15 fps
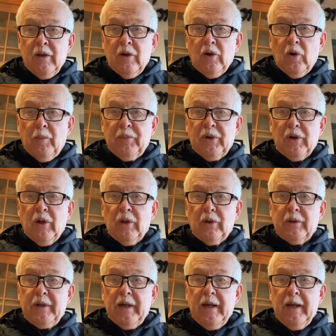Hope you're all
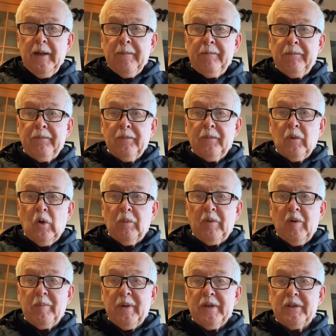okay. Hope
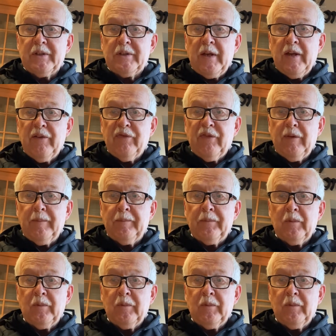everybody's safe.